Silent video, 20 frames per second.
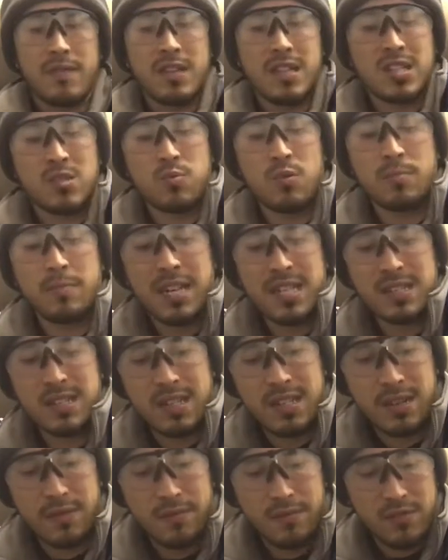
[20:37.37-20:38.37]
is what makes the
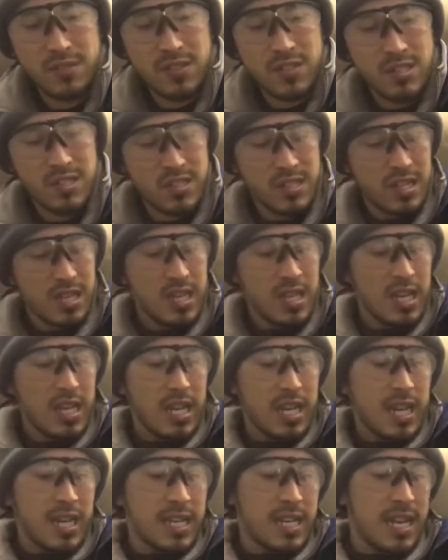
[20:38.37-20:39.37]
difference.
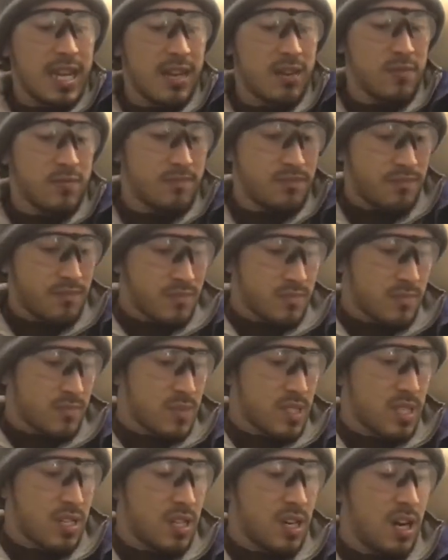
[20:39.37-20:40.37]
Now,
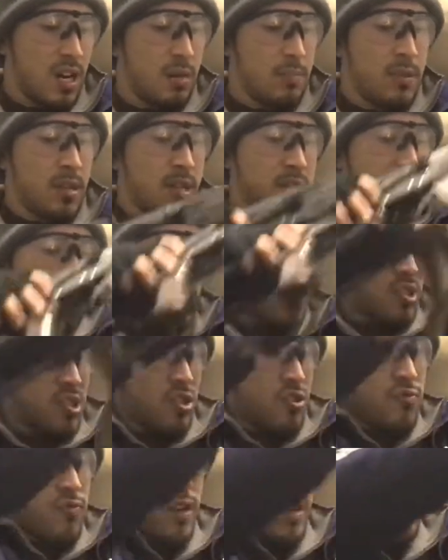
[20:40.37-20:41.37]
carbine
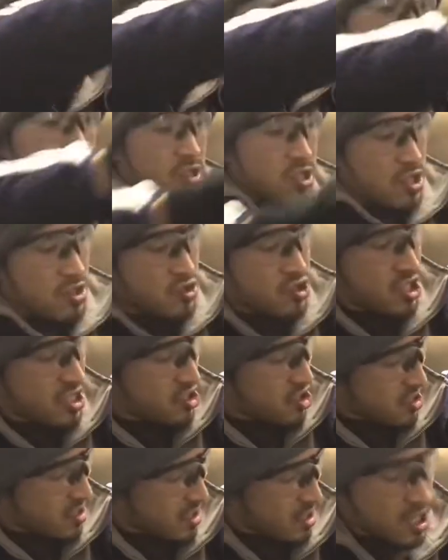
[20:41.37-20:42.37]
assault rifles are usually
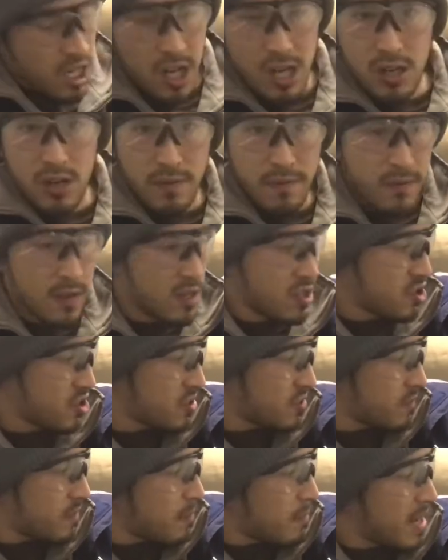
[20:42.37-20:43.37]
just a cut-off version
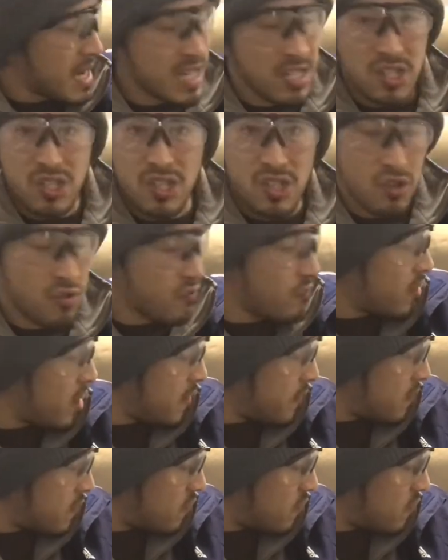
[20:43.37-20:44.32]
of a main assault rifle.